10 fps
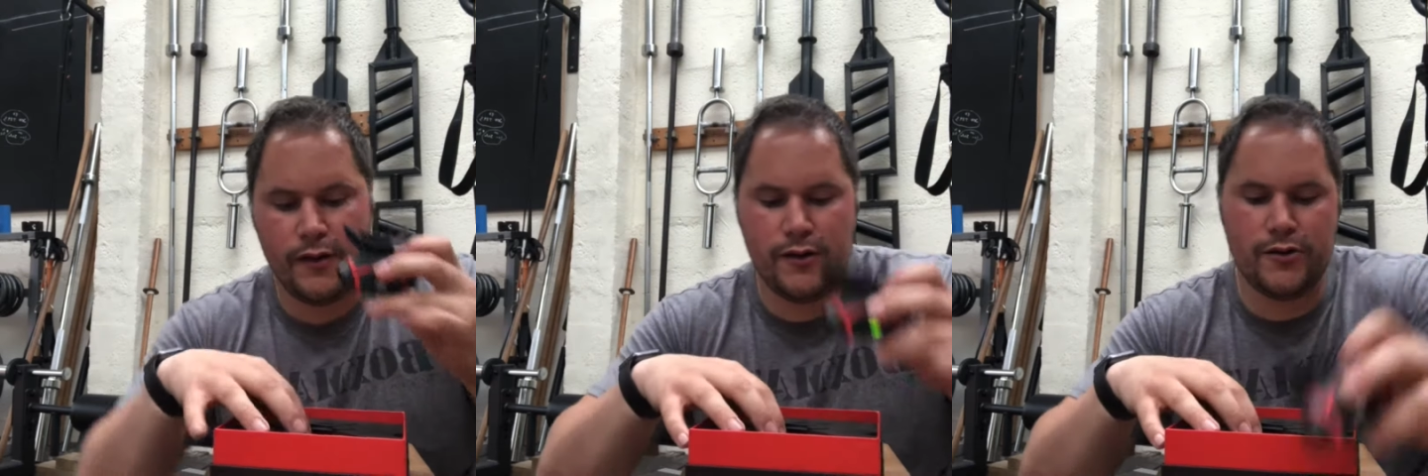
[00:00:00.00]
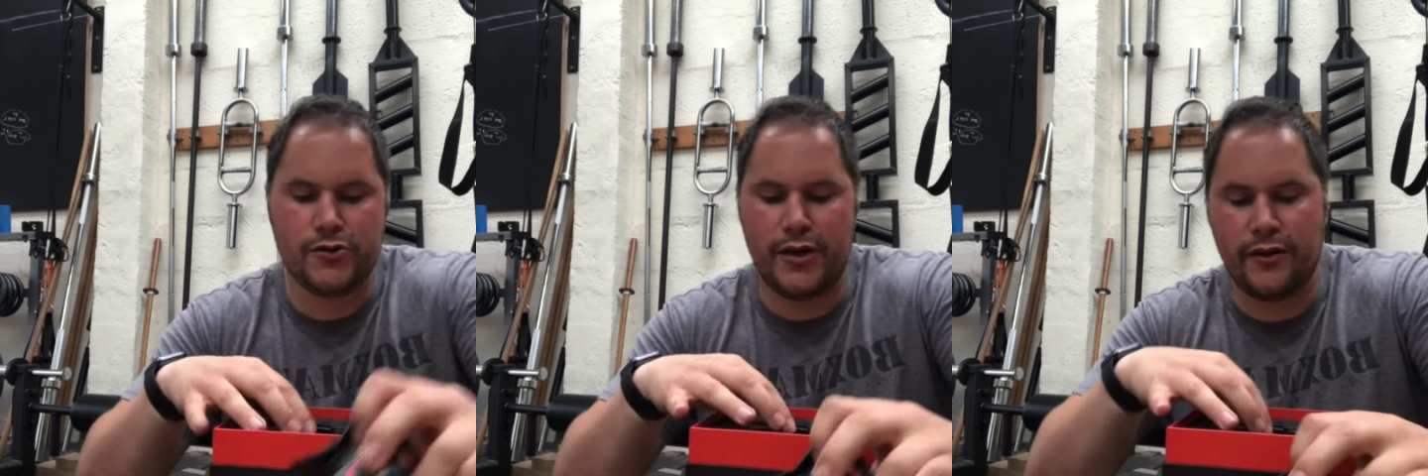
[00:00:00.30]

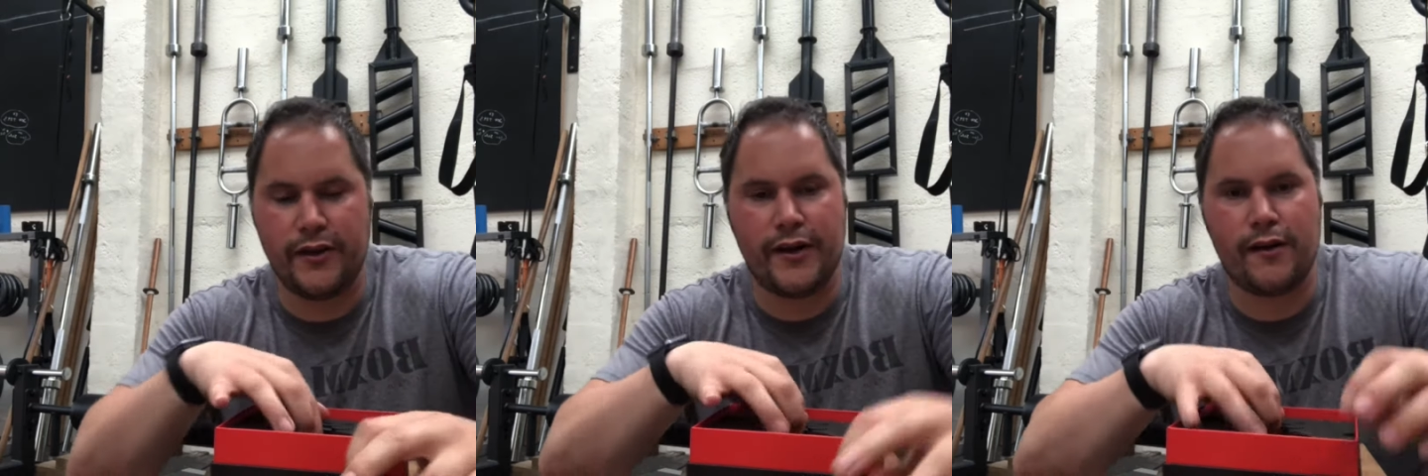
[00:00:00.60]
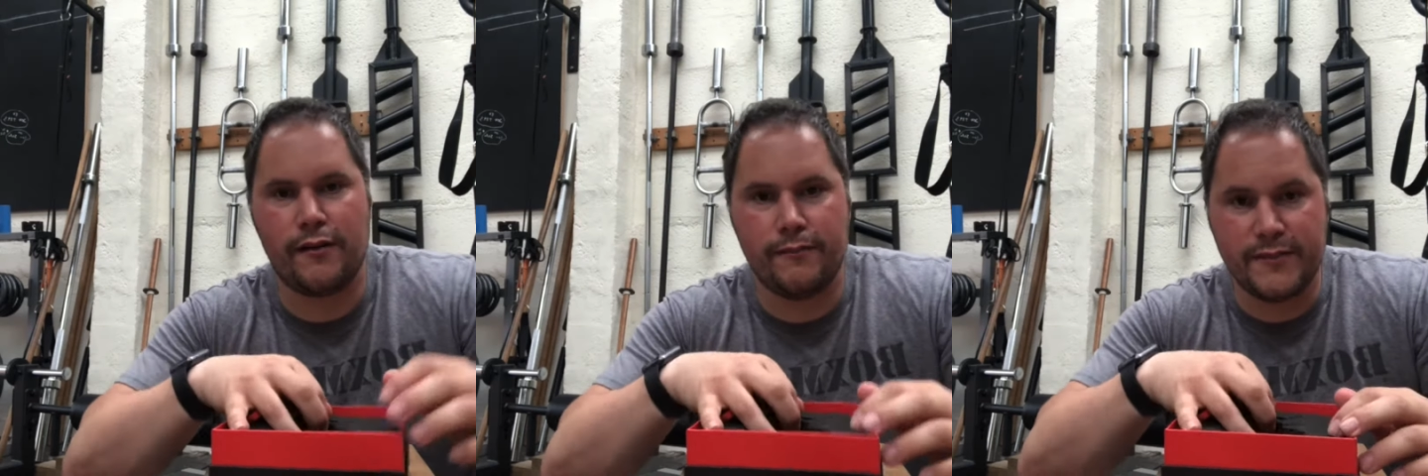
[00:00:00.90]
Trainer there,
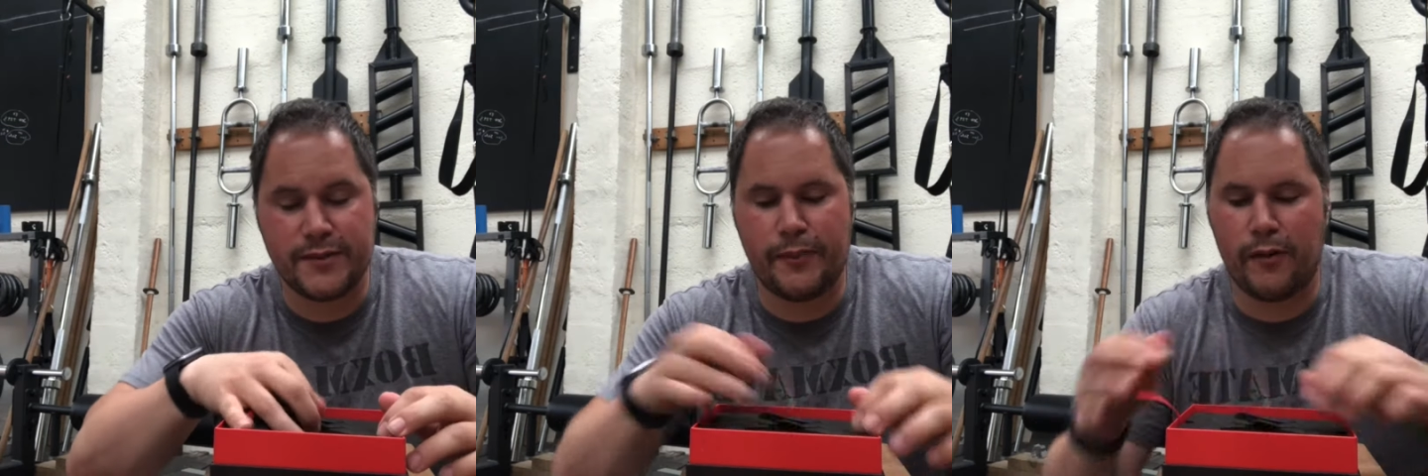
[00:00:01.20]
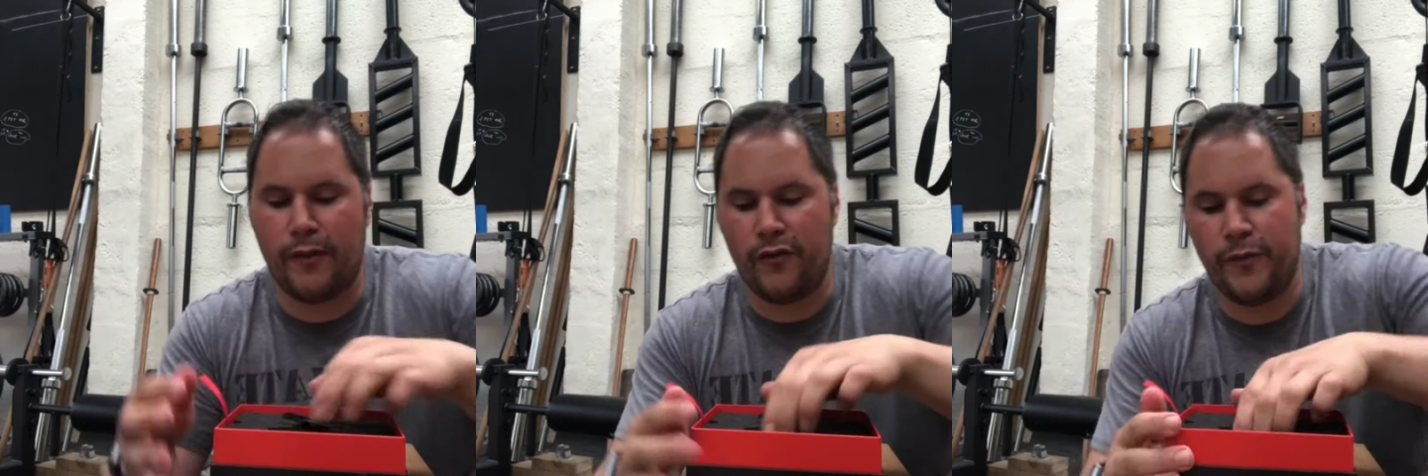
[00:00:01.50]
spare
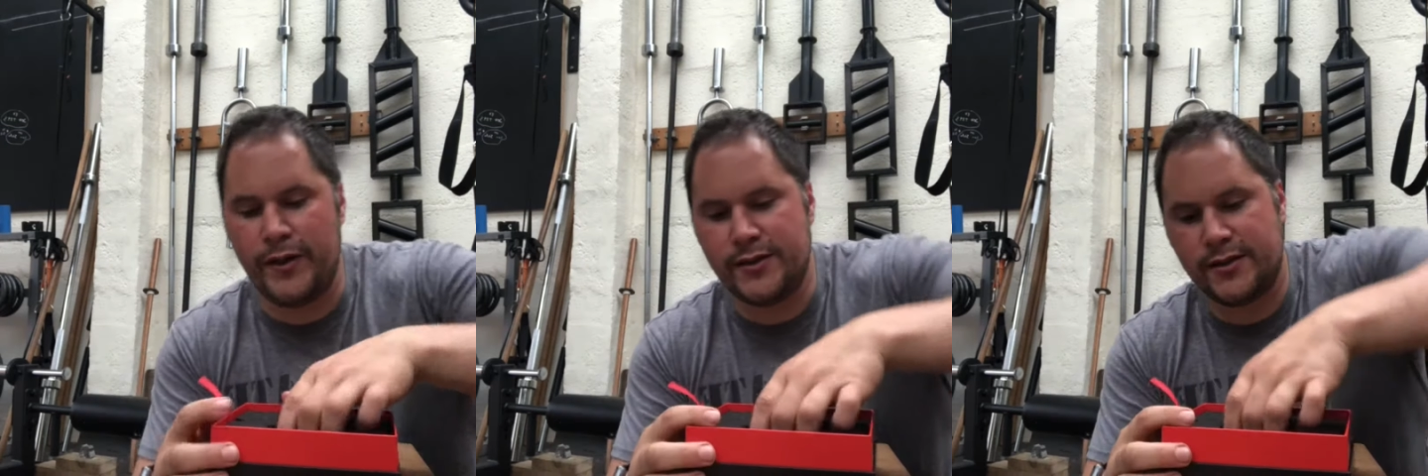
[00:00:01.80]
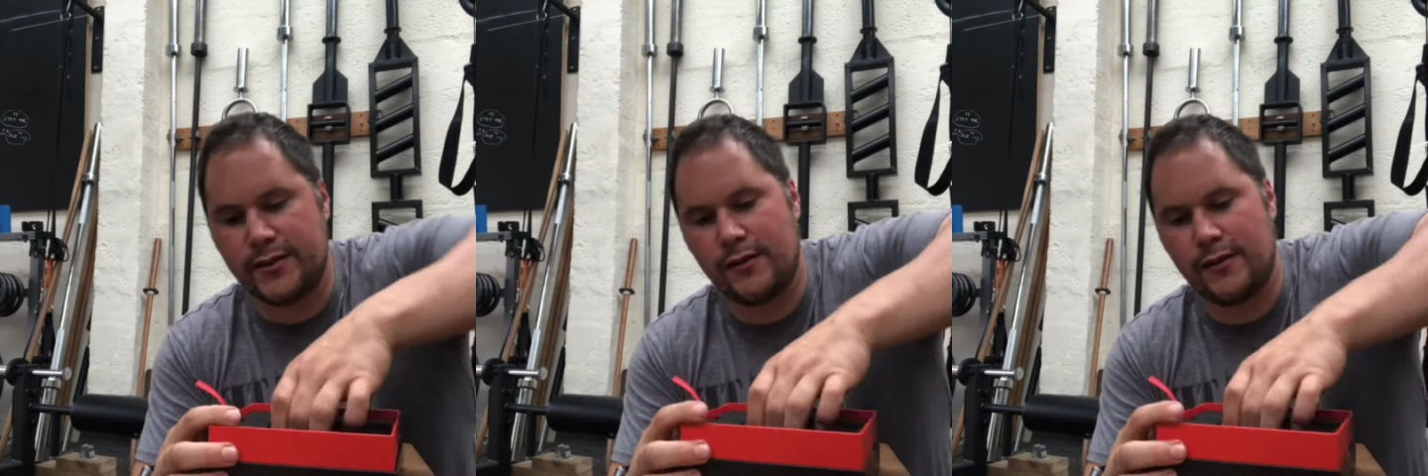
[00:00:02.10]
mouthpiece.